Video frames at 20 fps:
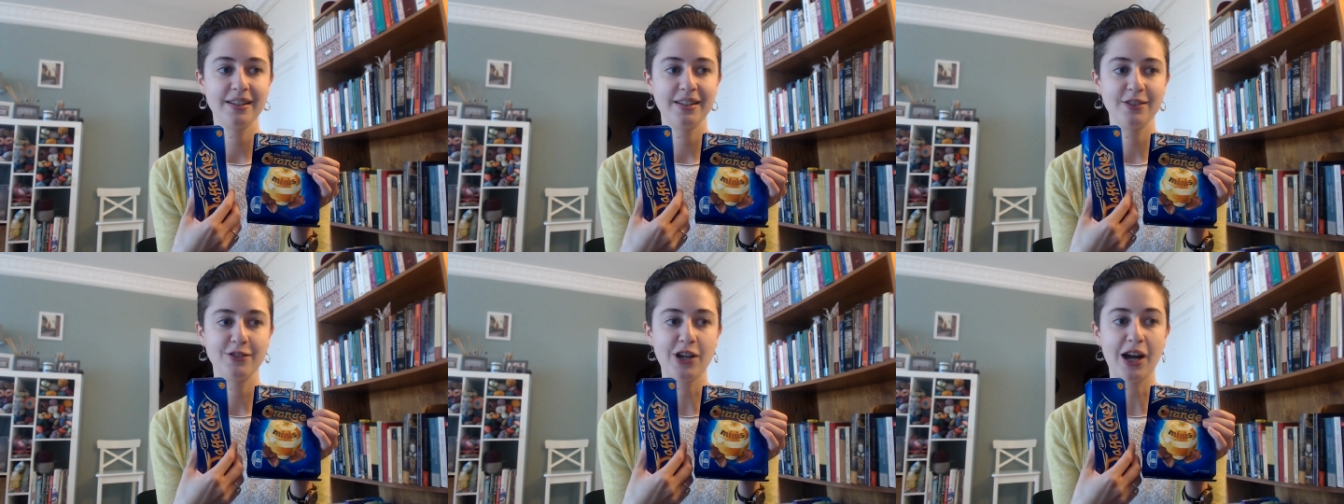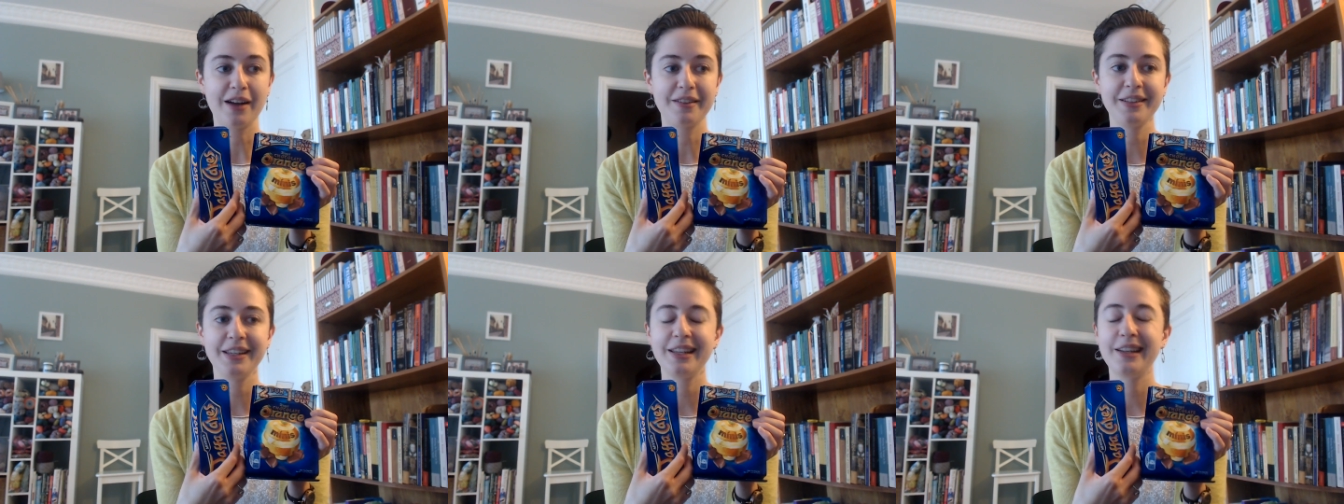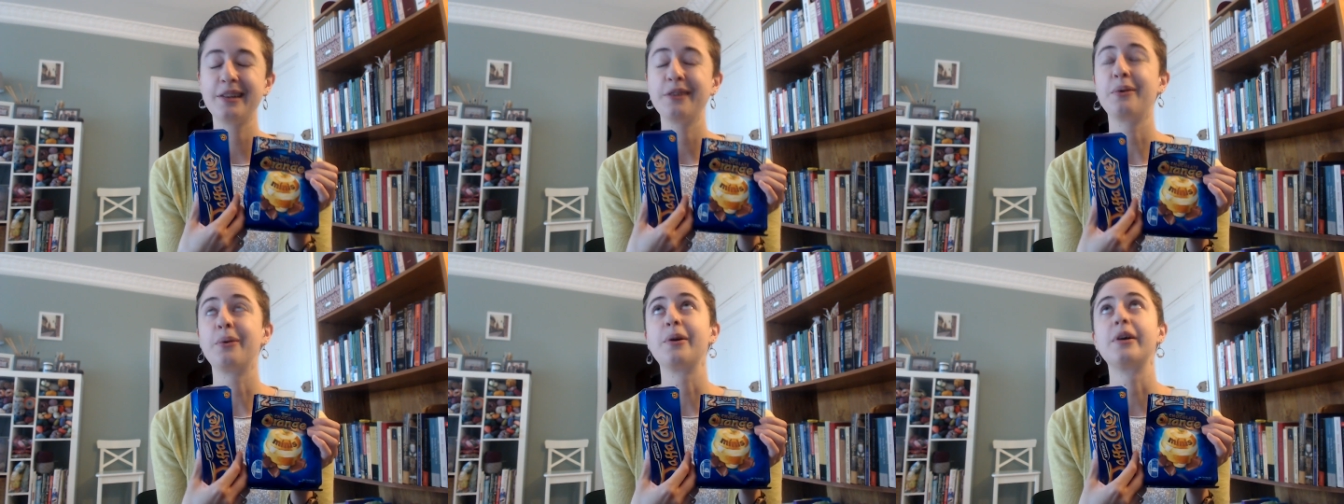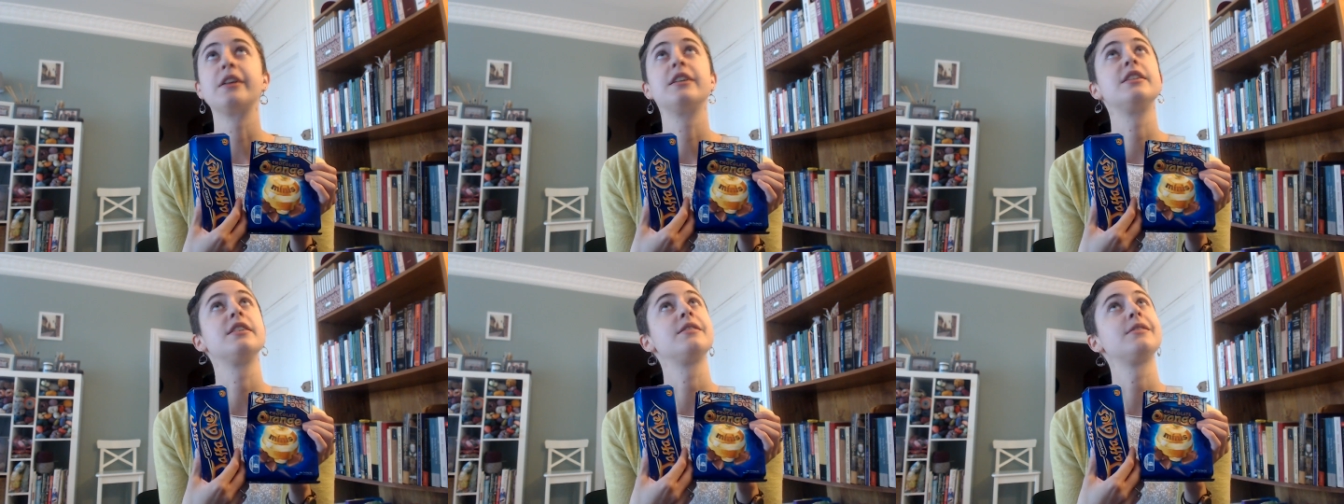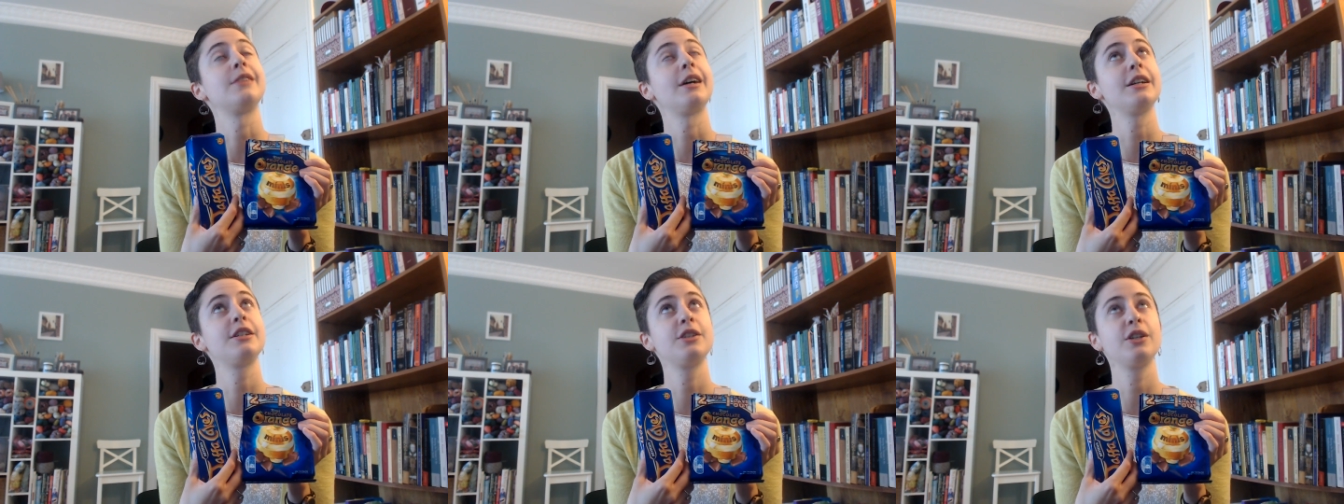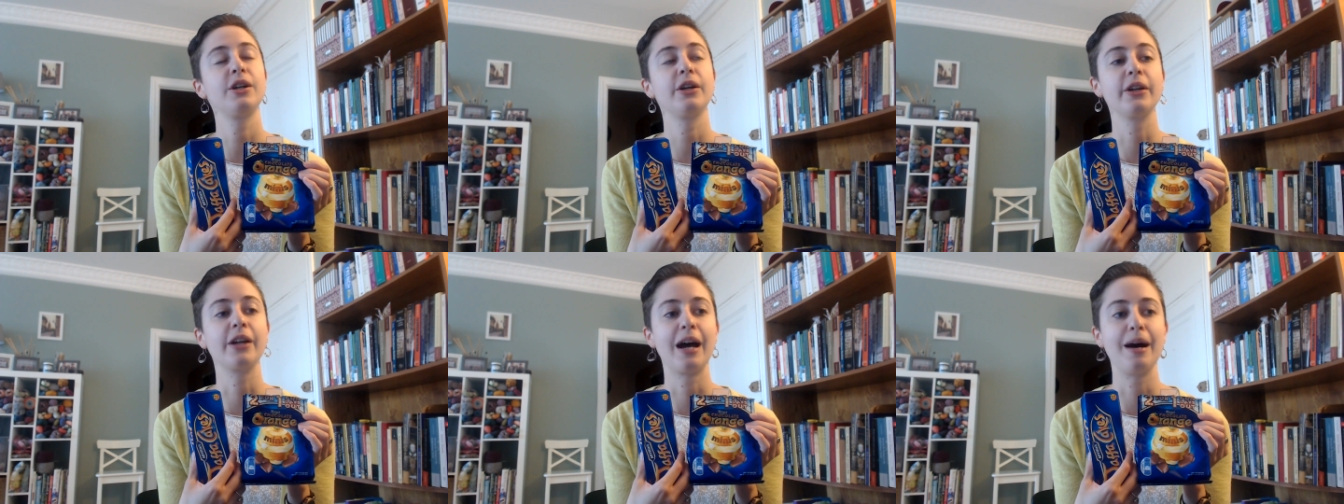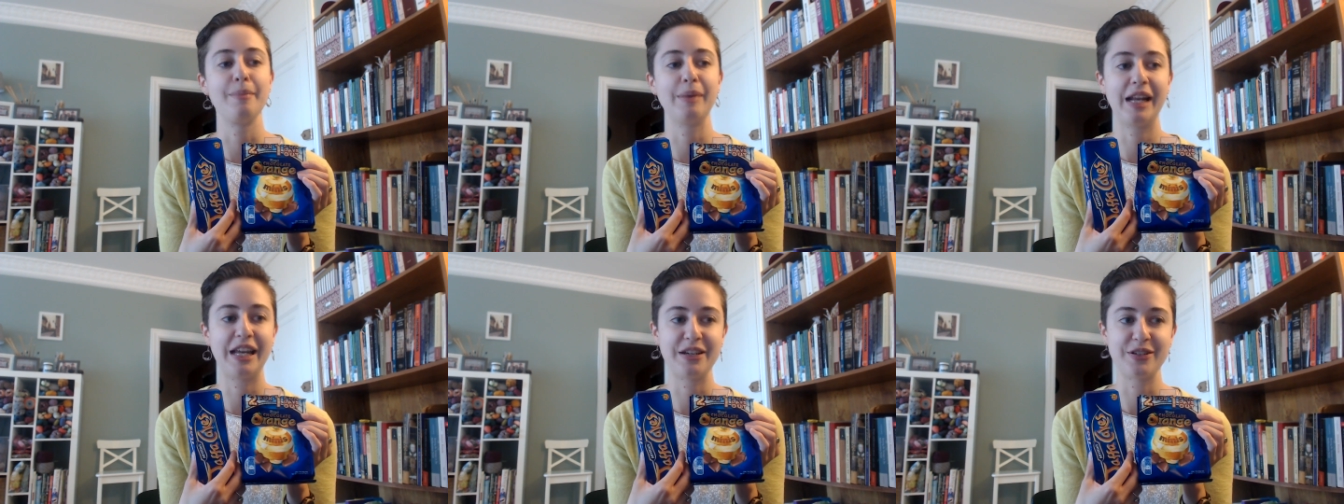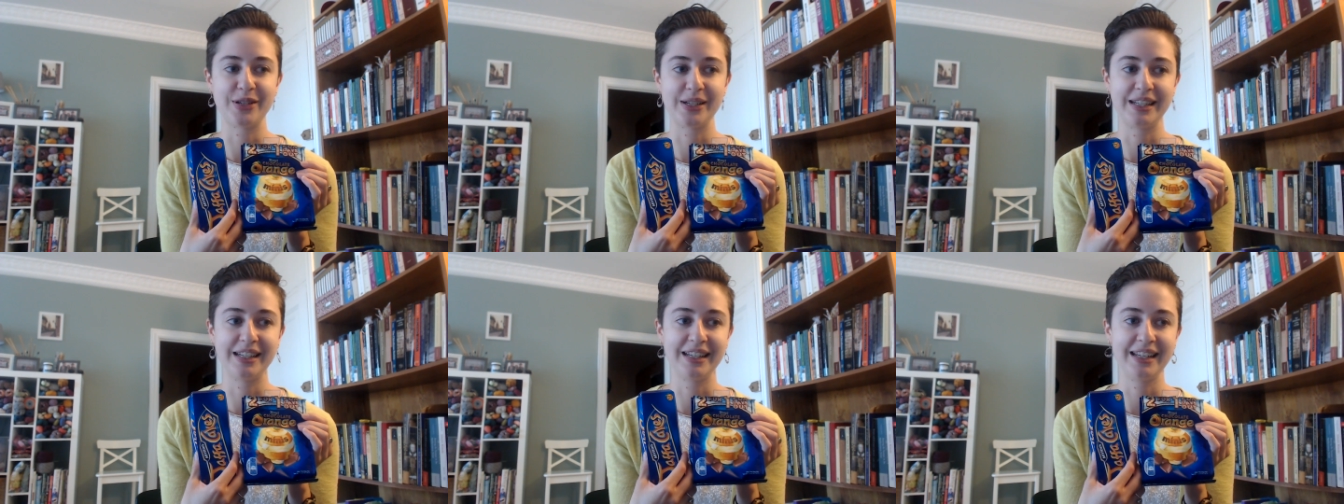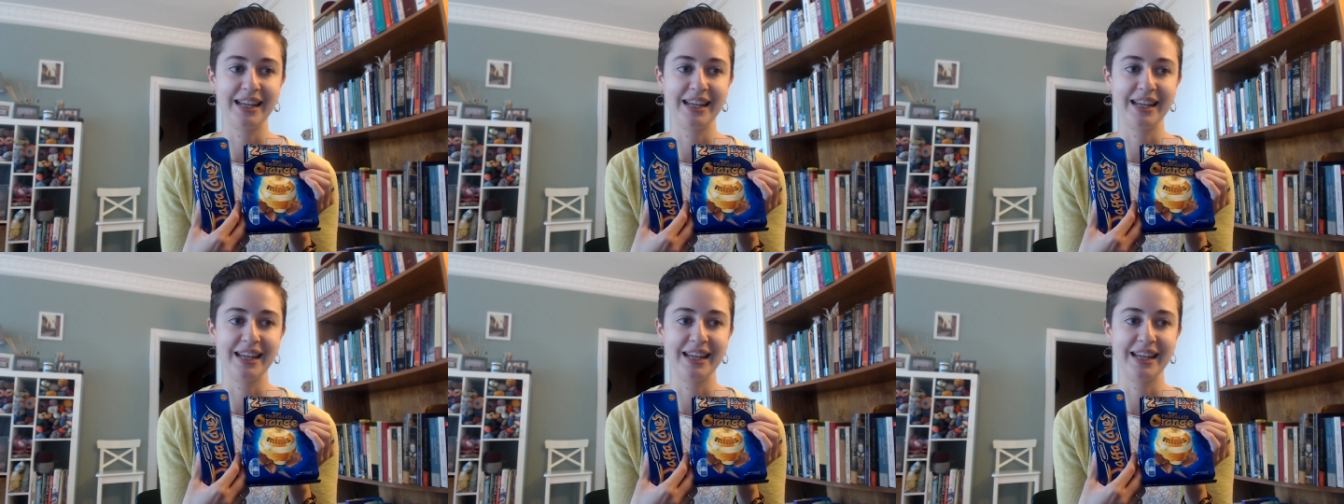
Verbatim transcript: chocolate and orange is such a good combination.